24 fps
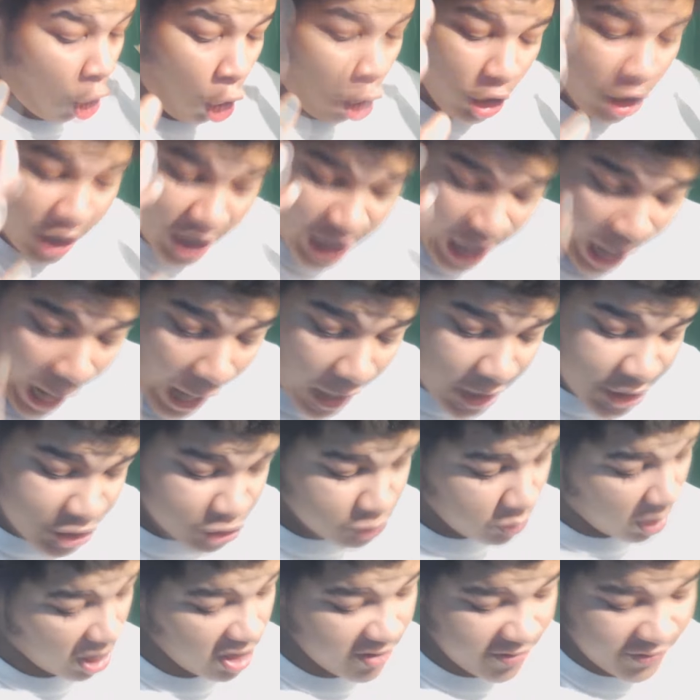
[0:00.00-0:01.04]
All the
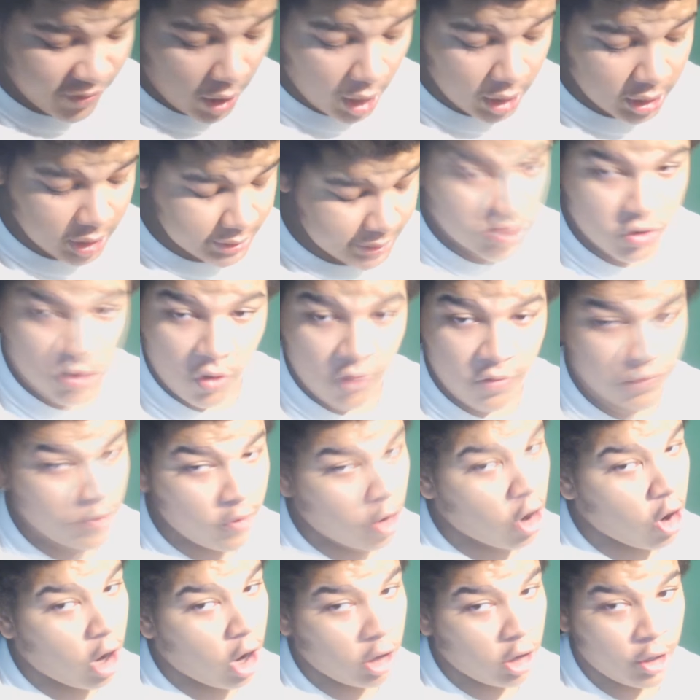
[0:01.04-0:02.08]
college motherfuckers. Well, so
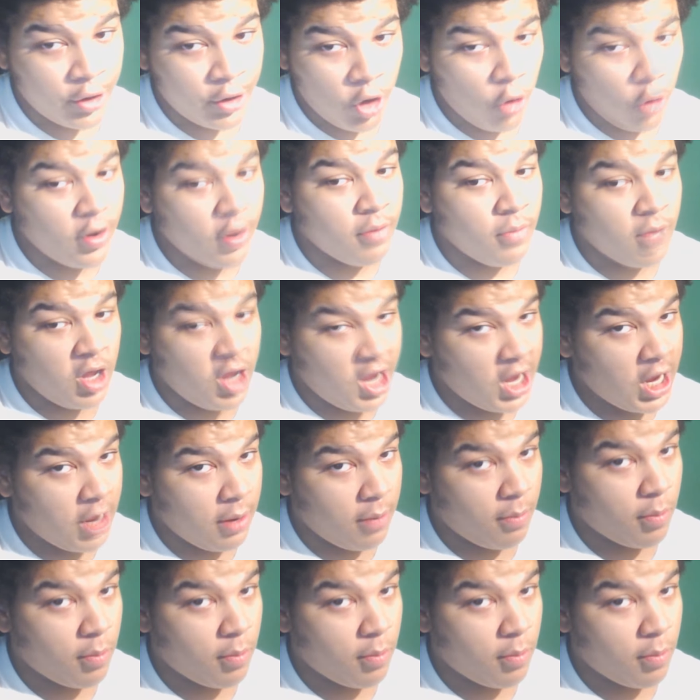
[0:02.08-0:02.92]
far, all I know in, in,